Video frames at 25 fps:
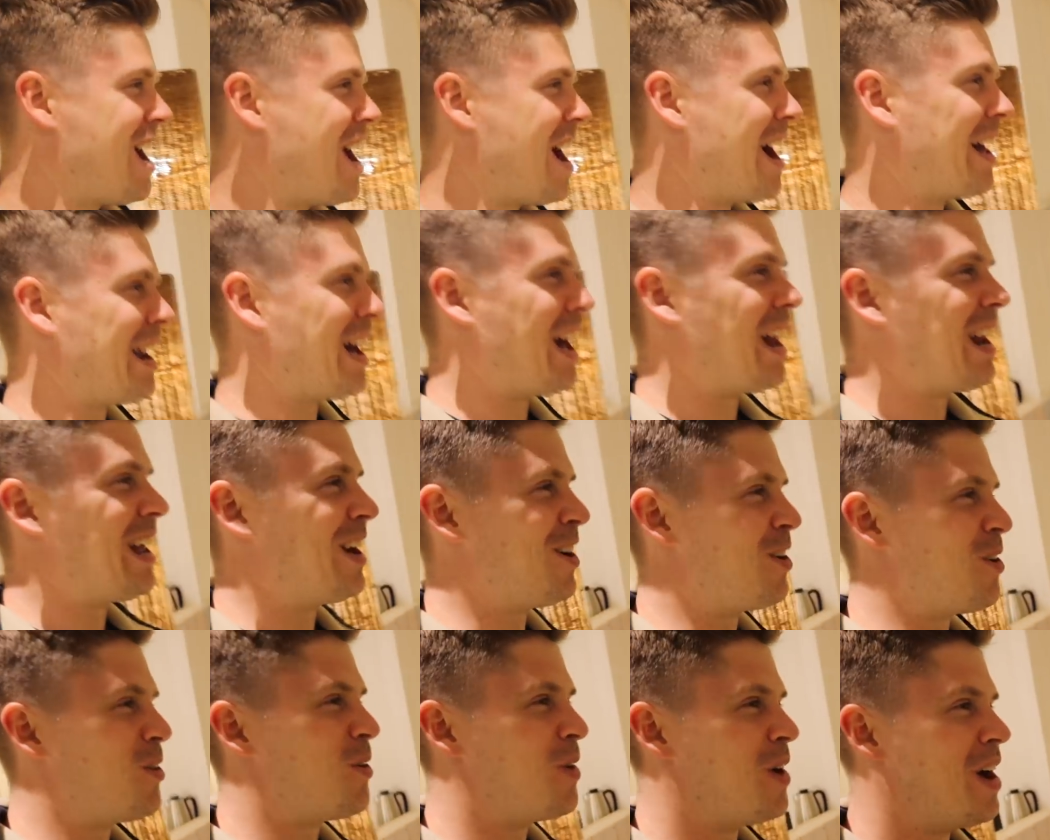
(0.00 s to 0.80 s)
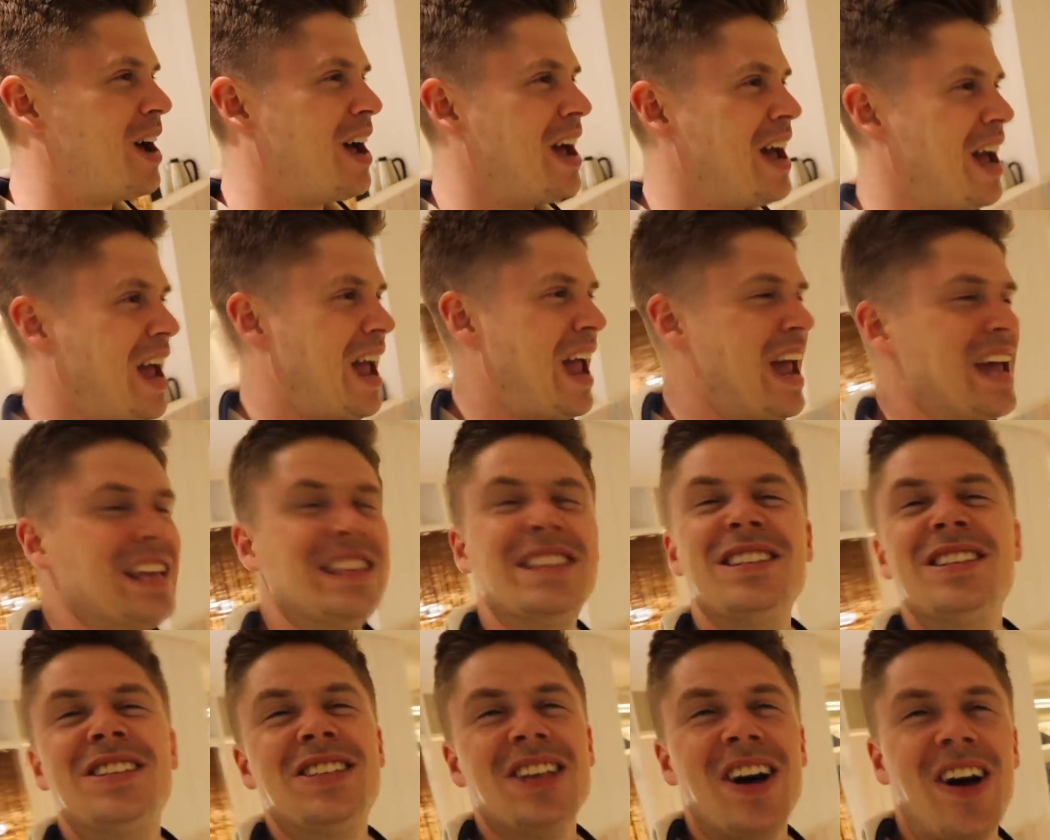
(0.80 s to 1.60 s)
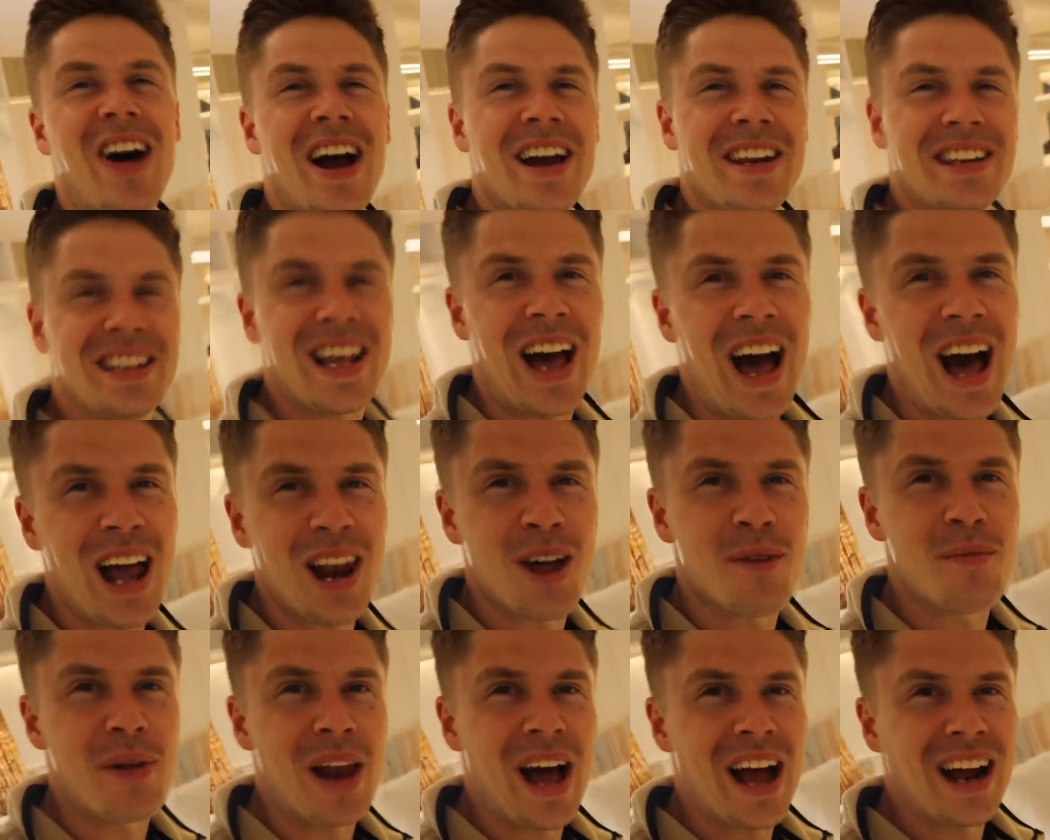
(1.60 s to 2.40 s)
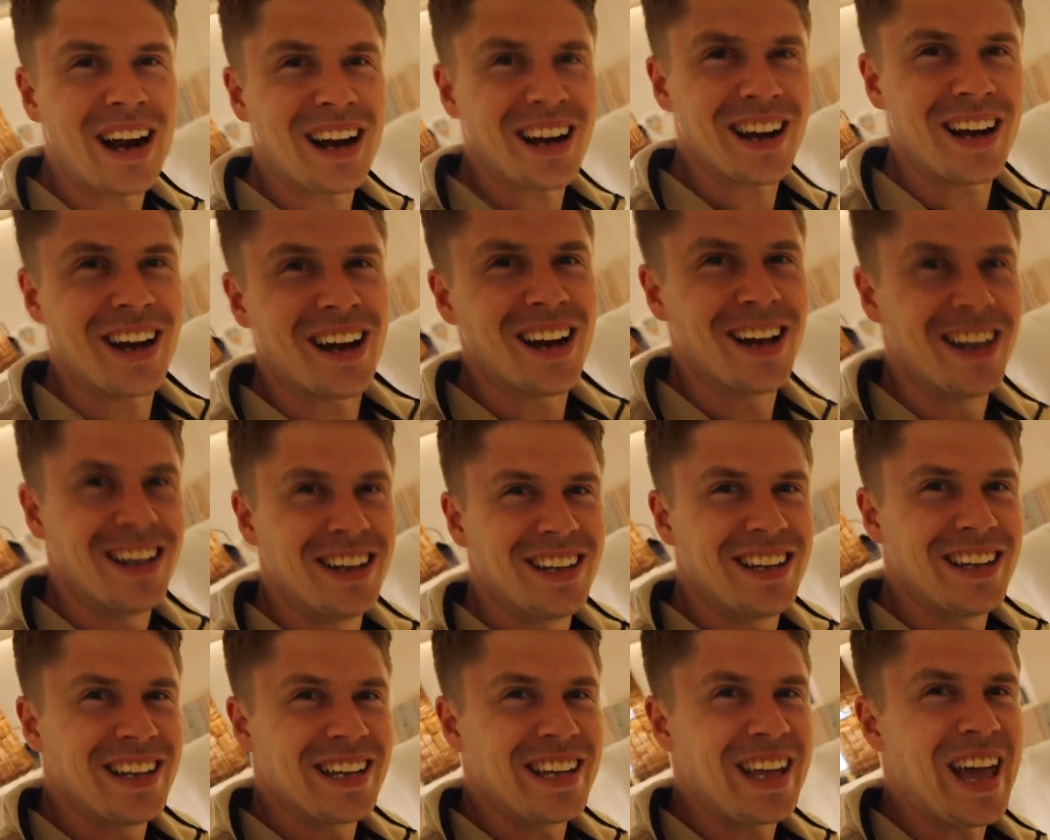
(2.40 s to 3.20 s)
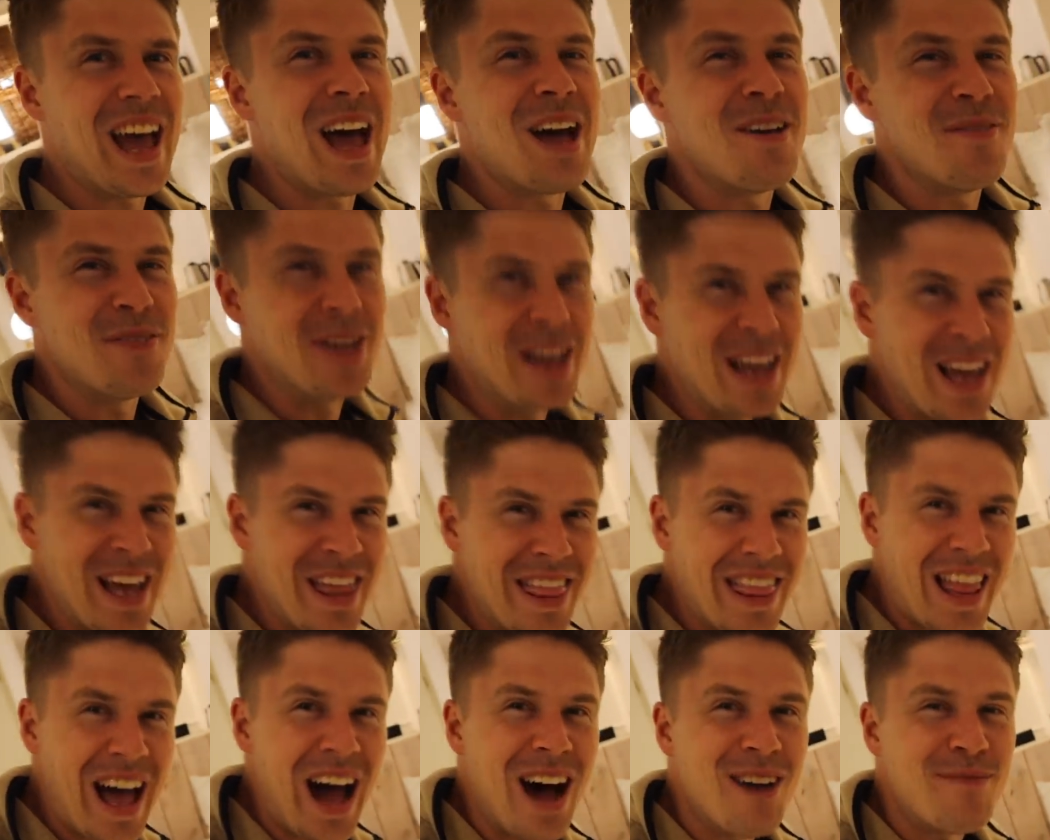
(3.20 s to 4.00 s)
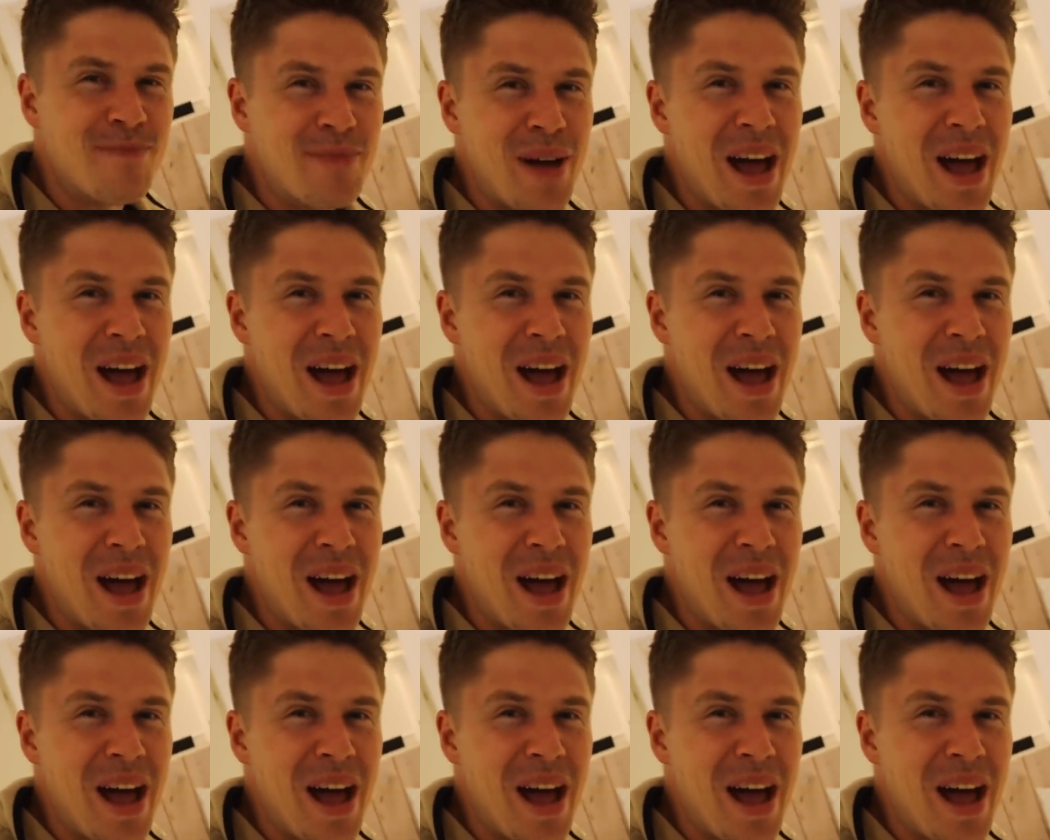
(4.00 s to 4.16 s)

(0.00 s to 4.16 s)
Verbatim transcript: and our little INNSiDE Cala Blanca. Get me in that